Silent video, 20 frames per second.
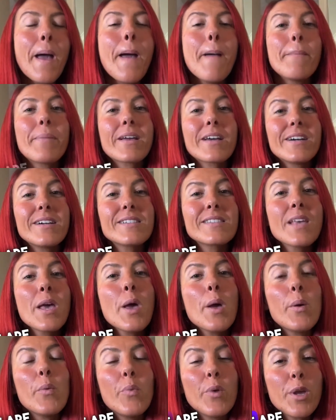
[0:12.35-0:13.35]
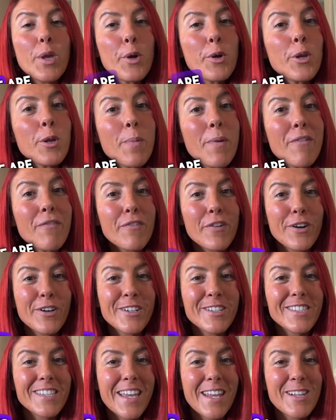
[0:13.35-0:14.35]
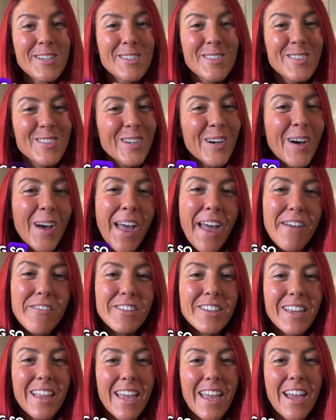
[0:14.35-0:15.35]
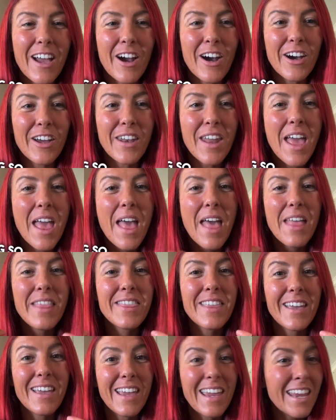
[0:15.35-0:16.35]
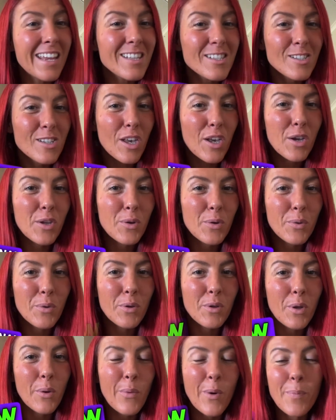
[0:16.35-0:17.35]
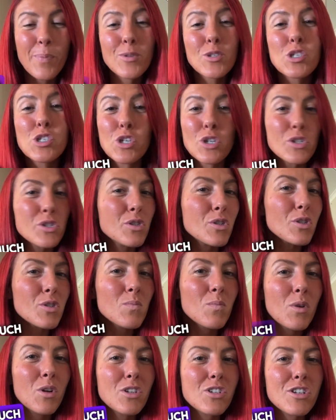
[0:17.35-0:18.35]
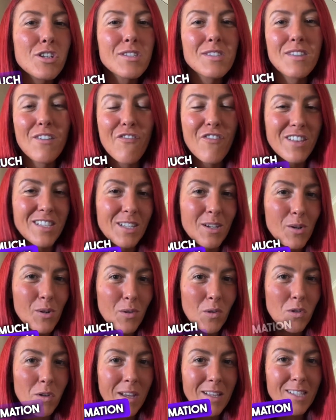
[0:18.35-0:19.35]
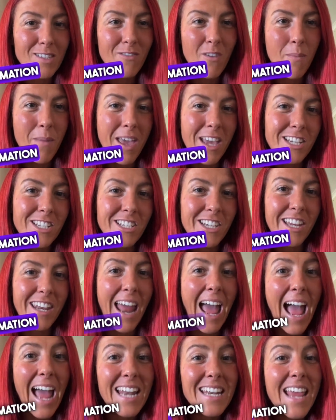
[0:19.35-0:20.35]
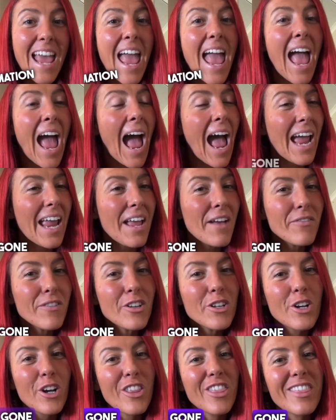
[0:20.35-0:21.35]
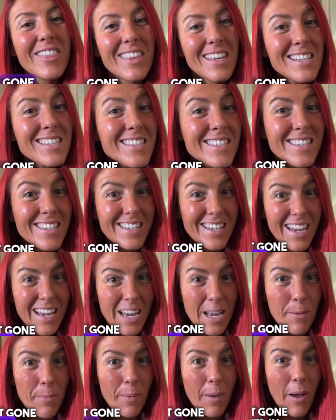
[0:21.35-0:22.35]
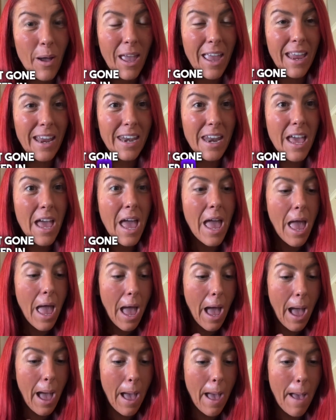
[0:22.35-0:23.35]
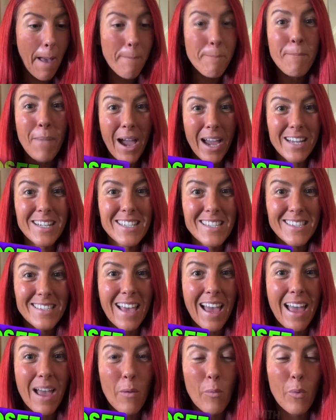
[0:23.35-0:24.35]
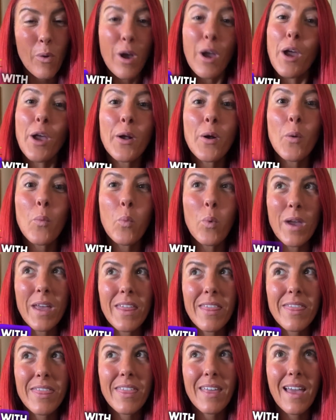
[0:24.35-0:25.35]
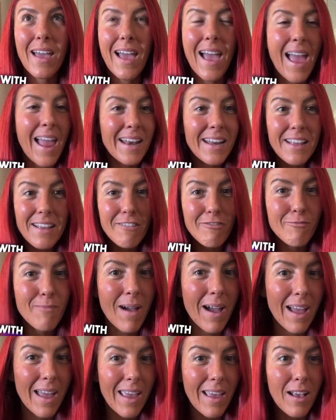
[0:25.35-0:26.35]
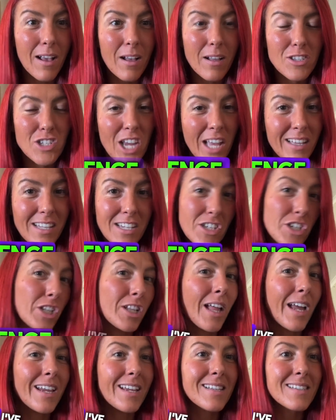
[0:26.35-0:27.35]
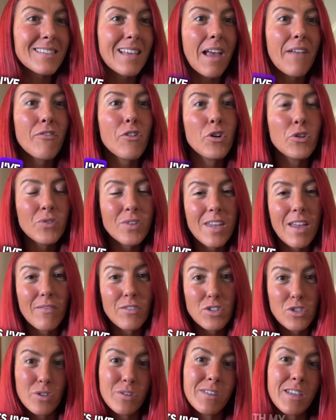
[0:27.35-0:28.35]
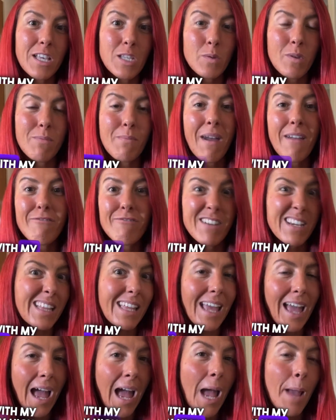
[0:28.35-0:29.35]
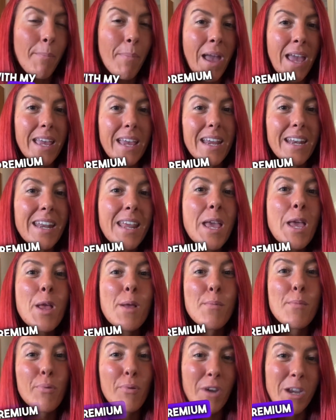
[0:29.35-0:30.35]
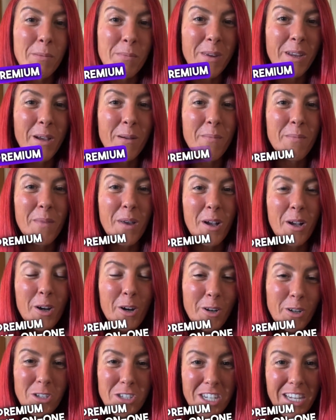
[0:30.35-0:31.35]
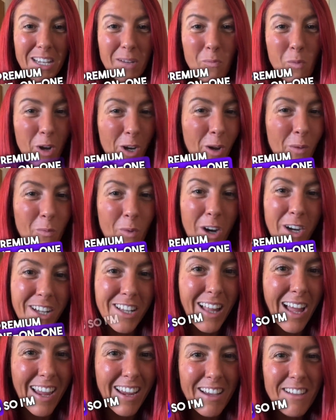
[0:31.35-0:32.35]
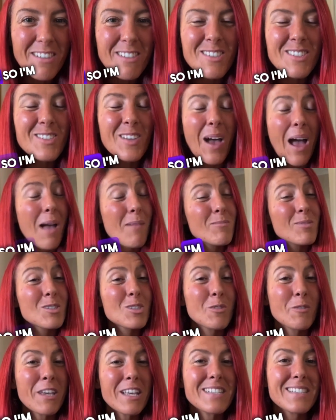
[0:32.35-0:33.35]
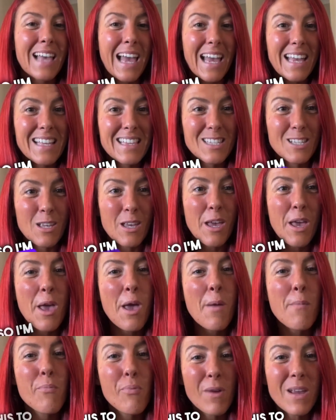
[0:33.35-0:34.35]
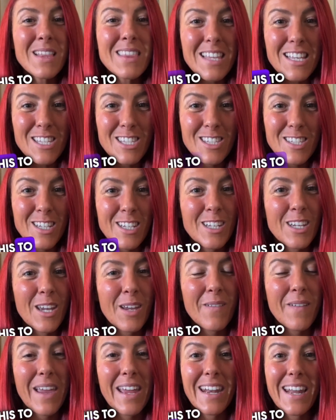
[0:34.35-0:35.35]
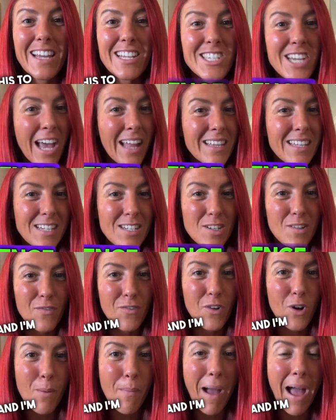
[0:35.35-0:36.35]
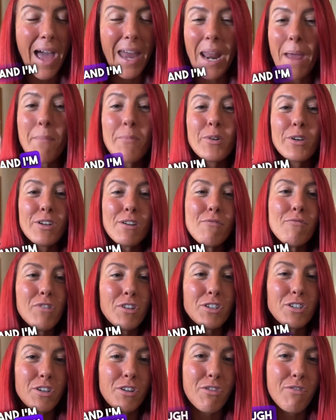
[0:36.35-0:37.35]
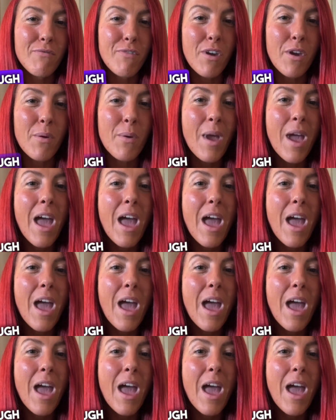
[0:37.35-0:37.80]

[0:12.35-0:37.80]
because we are going to be focusing so heavily on the internal glow up just as much as the physical transformation. And I haven't gone this deep in mindset work with any of my challenge clients. I've only ever done this with my really high paying premium coaching one-on-one clients. So I'm so excited to bring this to you in a challenge format, and I'm gonna run you through